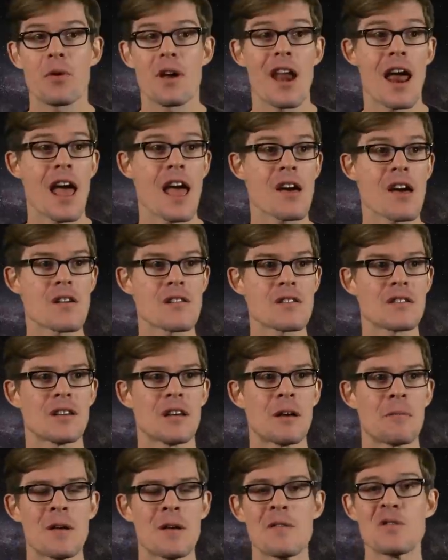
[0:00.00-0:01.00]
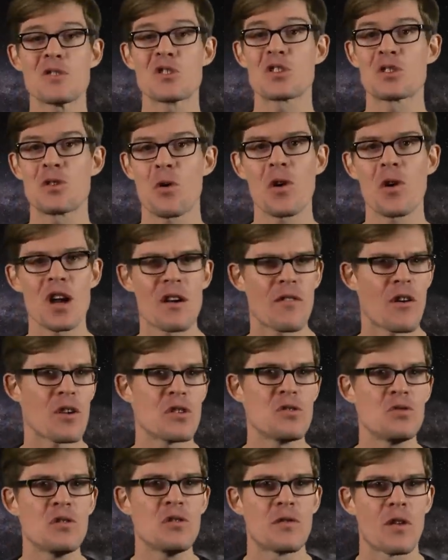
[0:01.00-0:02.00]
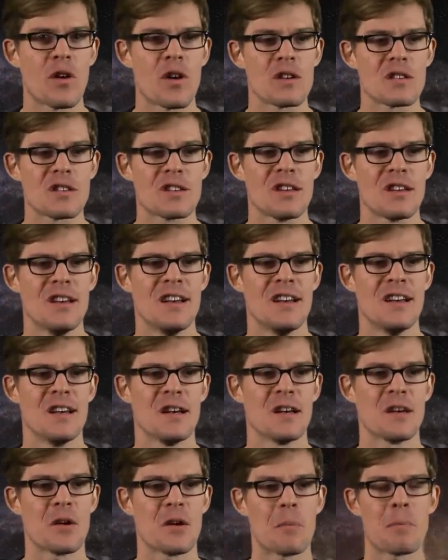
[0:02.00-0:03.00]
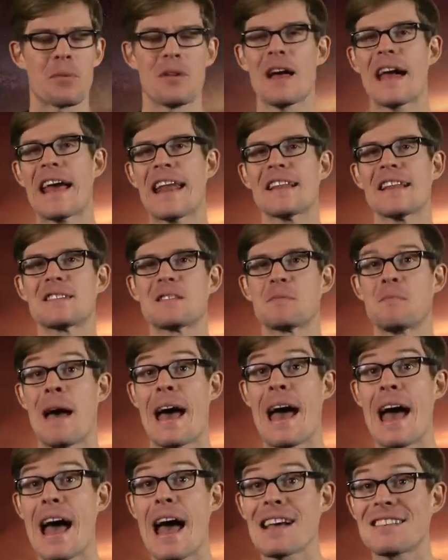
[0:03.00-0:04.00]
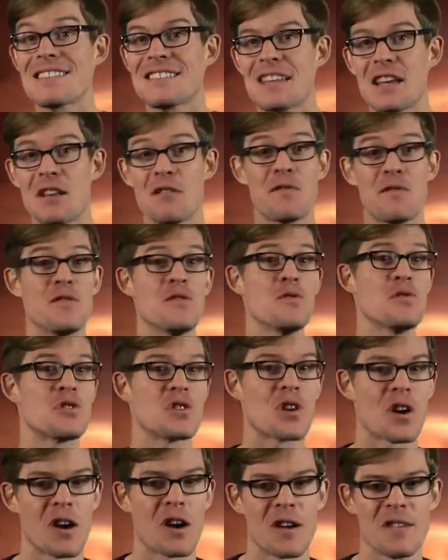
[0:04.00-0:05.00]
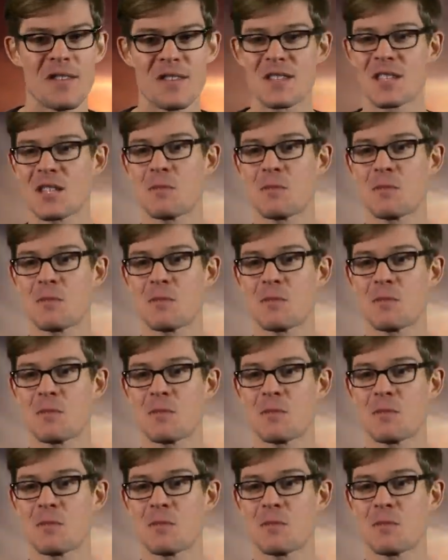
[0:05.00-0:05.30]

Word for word: we inhale a bit of the story of our universe, our planet's past and future, and the